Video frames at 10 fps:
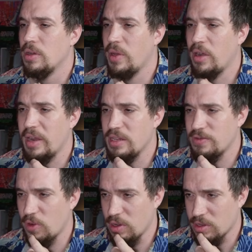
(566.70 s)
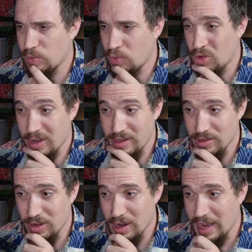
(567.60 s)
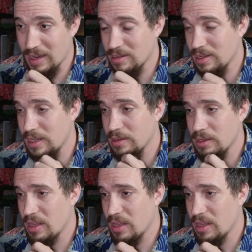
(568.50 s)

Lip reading: Queen on h4 looks pretty strong, actually.